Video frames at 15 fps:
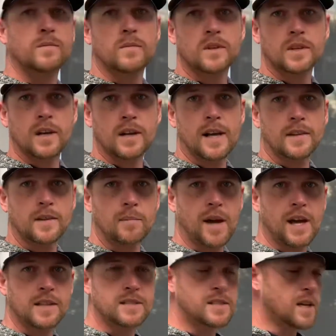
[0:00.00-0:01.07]
cut out the
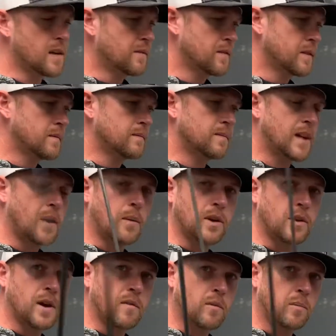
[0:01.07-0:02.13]
bad stuff, and that way you
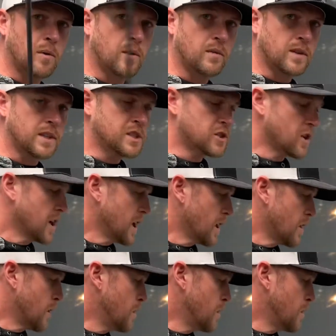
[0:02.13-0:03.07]
have a perfectly straight arrow.